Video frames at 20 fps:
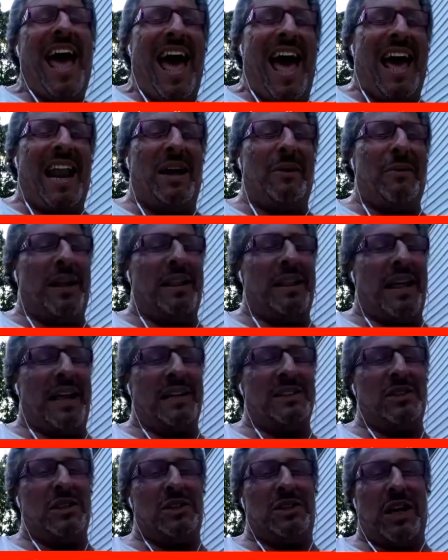Anyway,
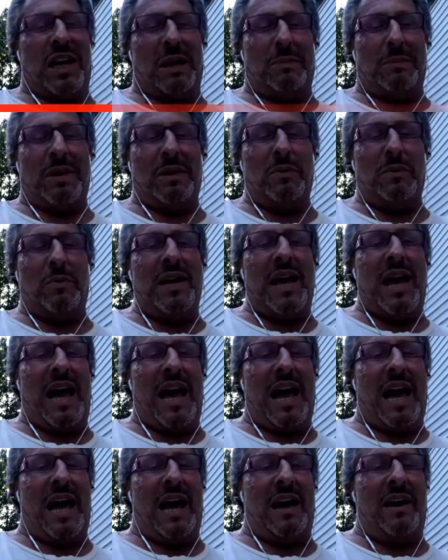ladies and gentlemen, we
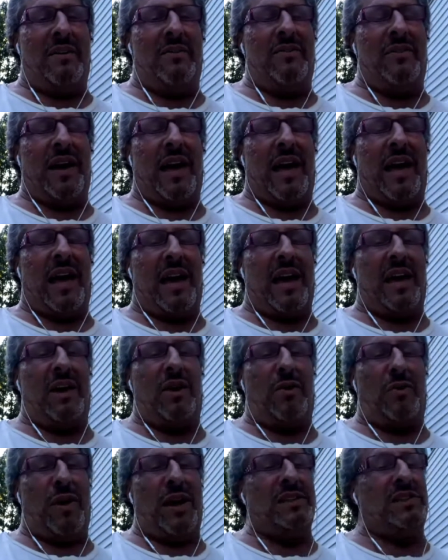have
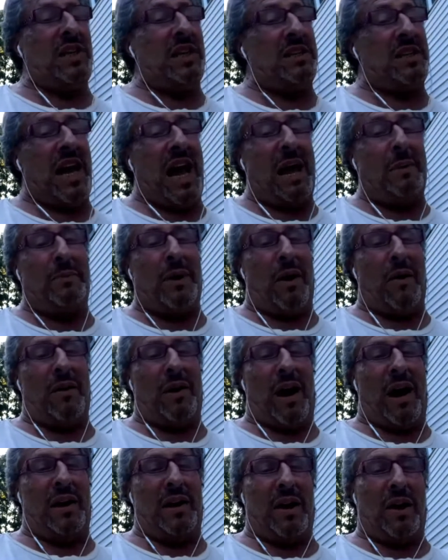a crazy time
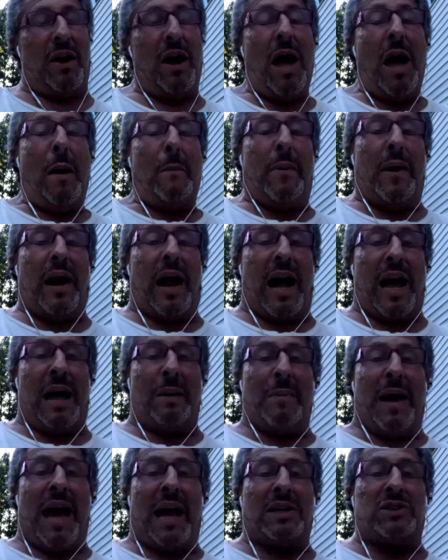going on here, but I
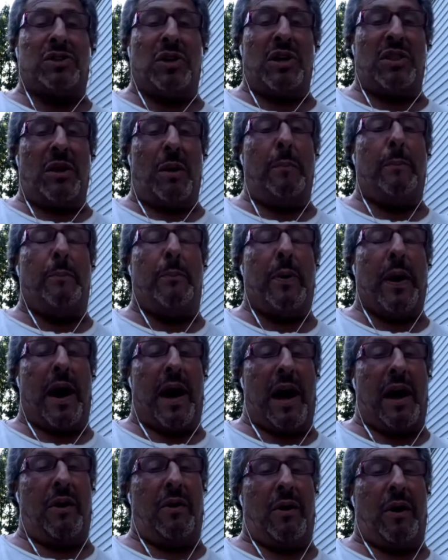am actually the
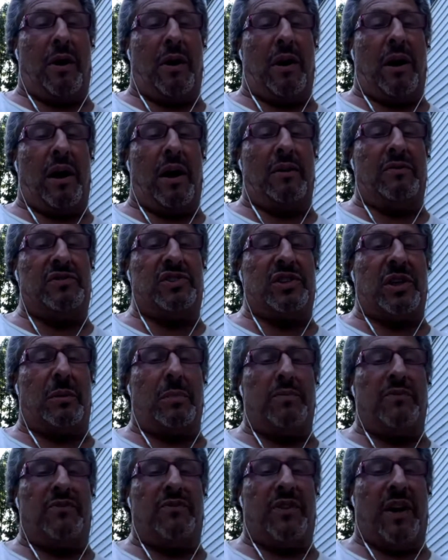bearer of
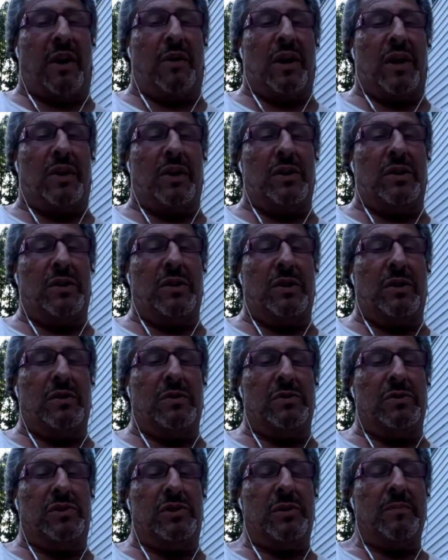some very good
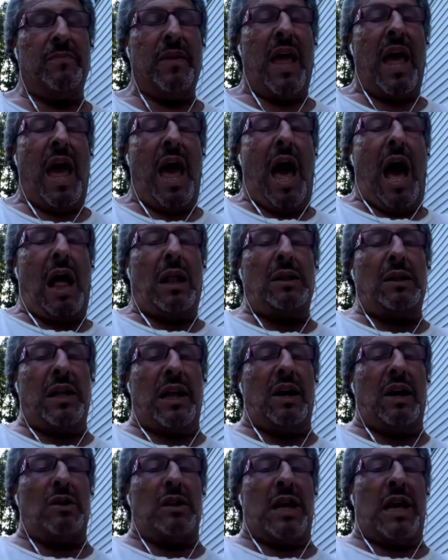news.
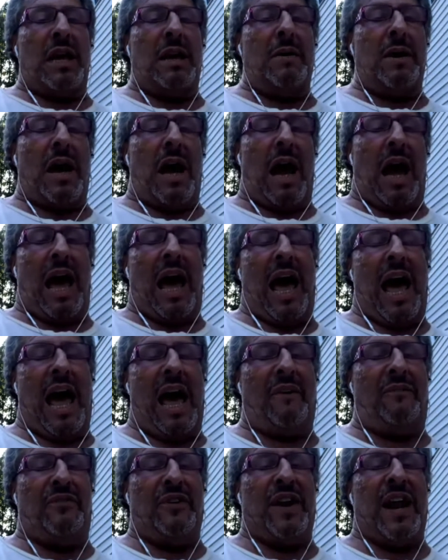Literally a
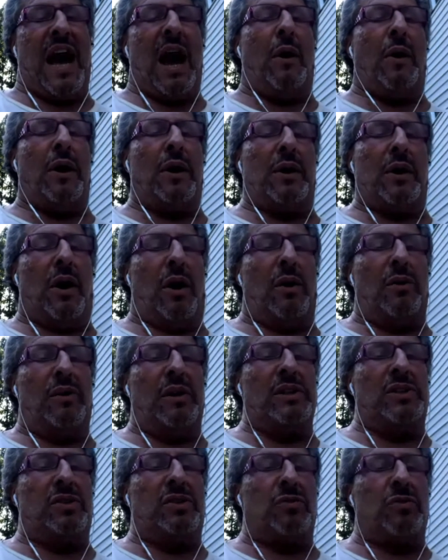half an hour ago,
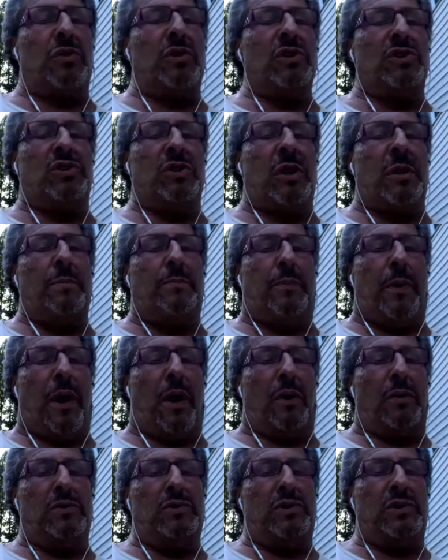the Jerusalem
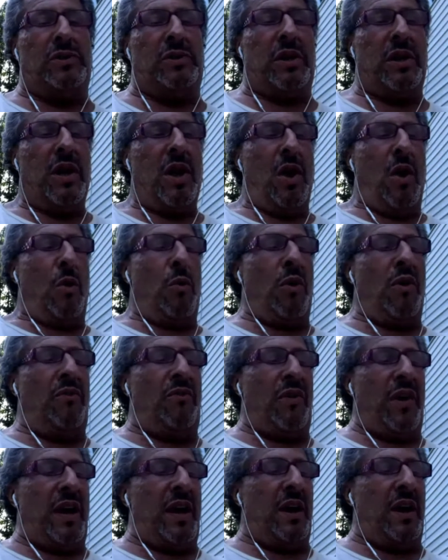Post
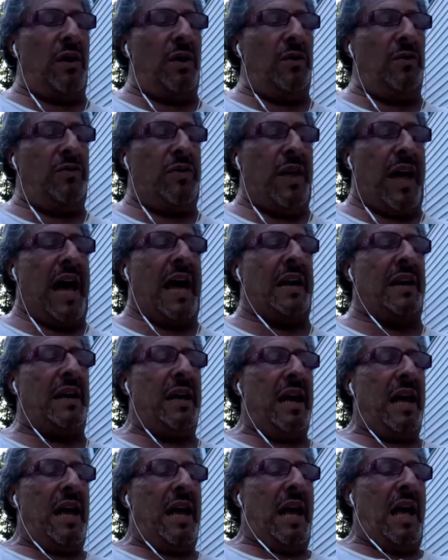revealed that
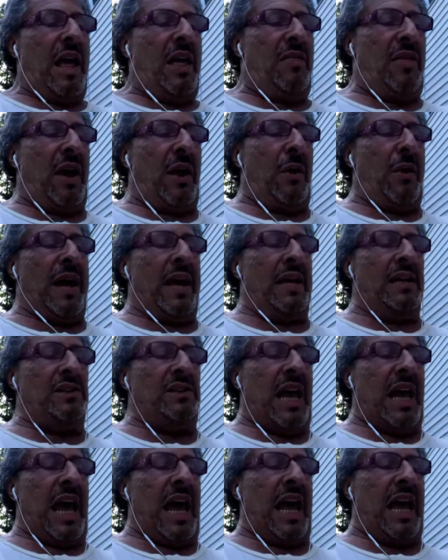there
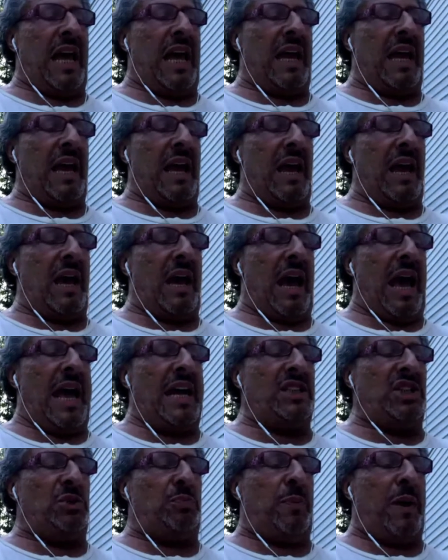is a
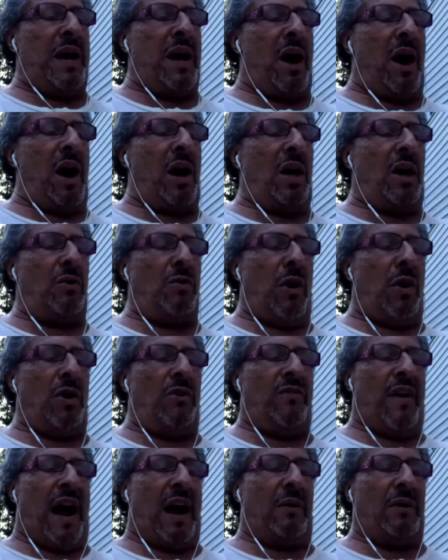HBR
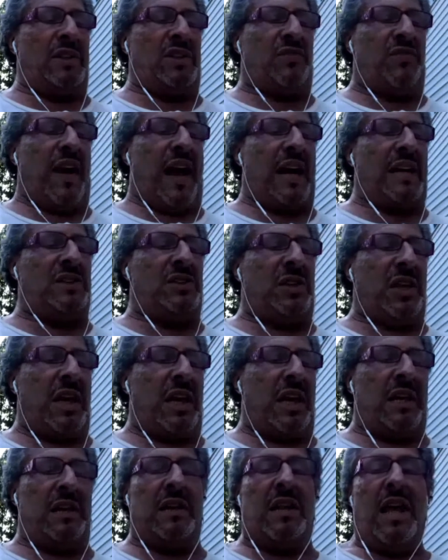coronavirus
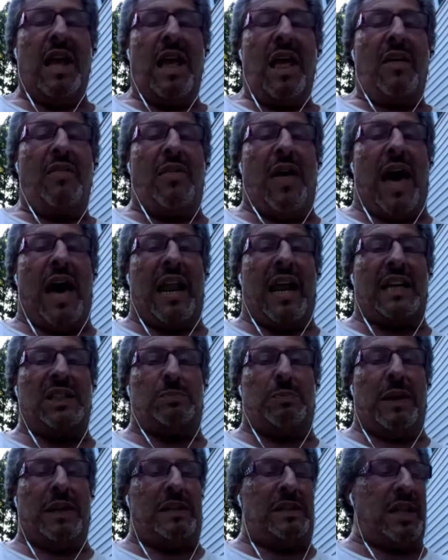vaccine that
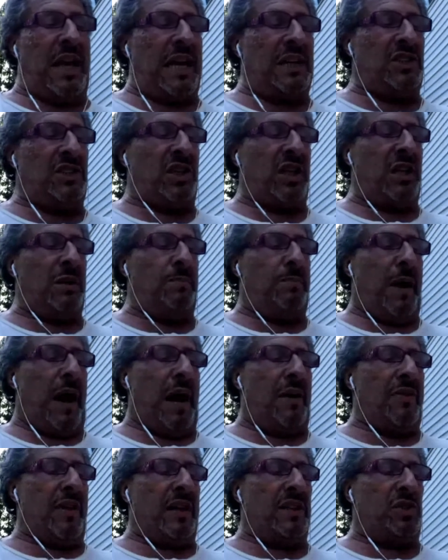has been tested
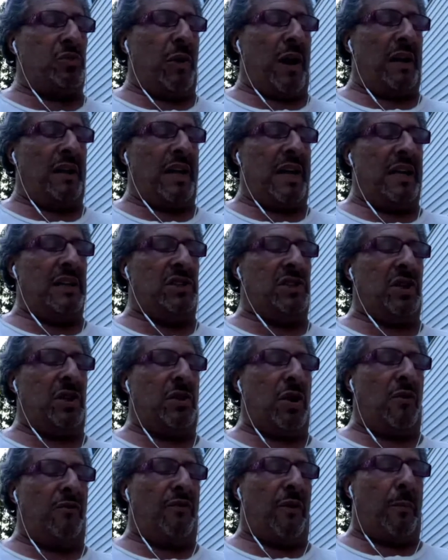by the Israeli
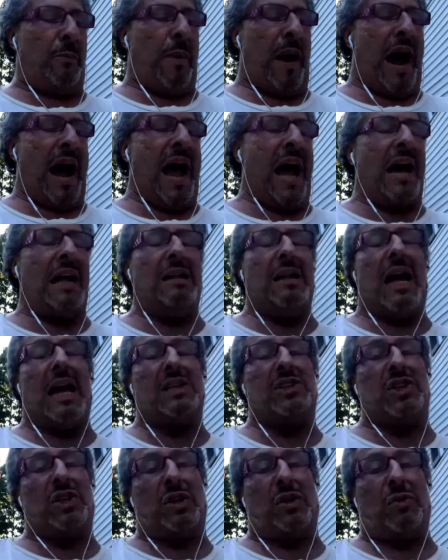Institute for
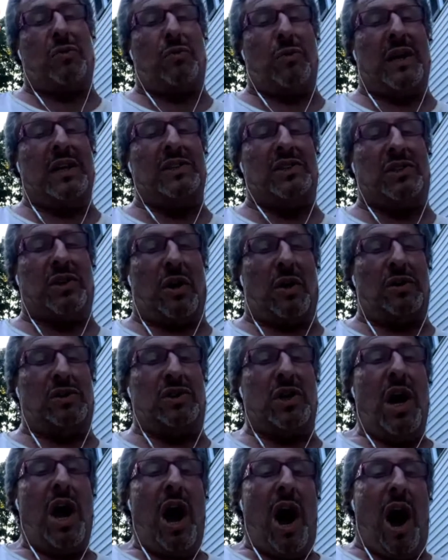Biological
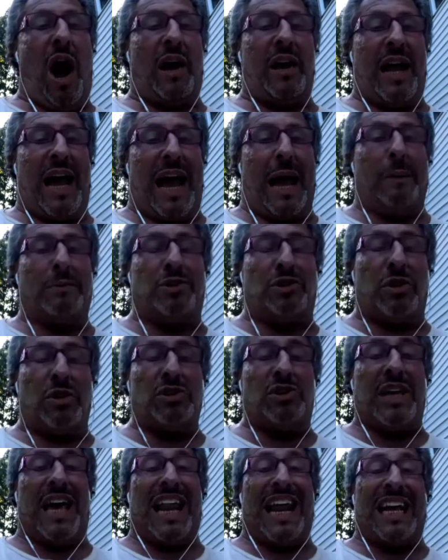Research on
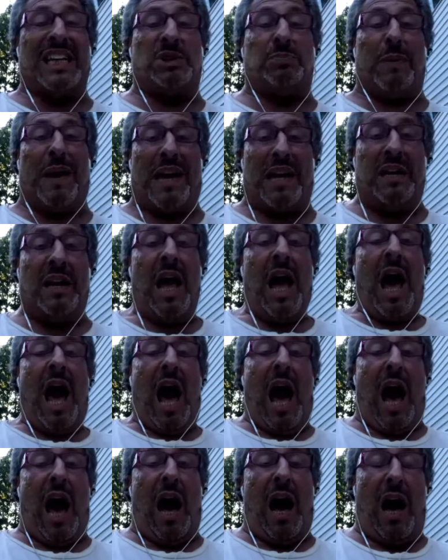hamsters that has been
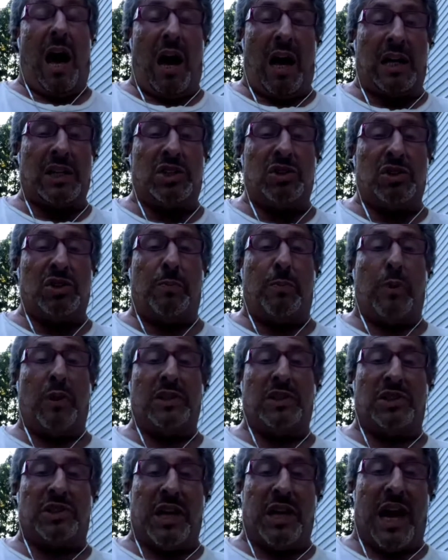
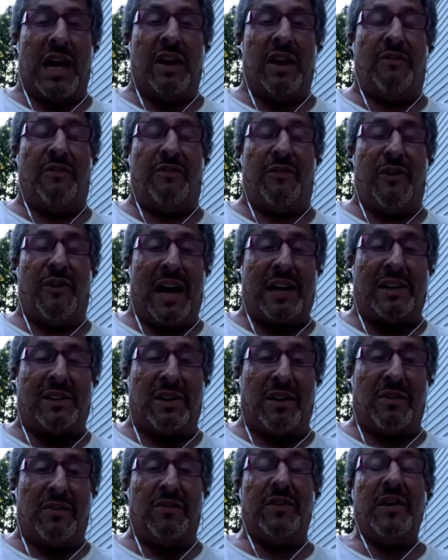100%
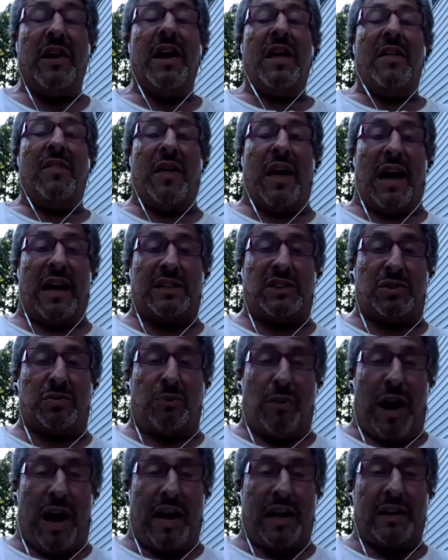effective. That's
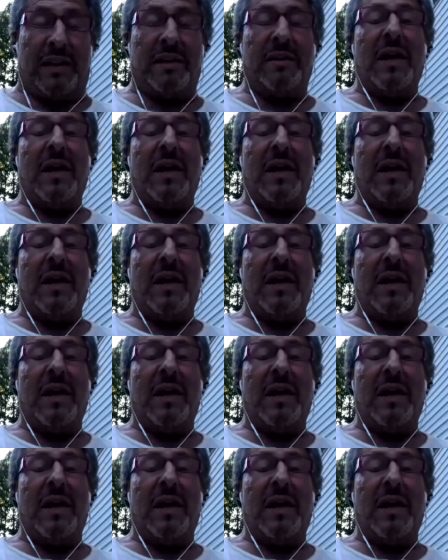right.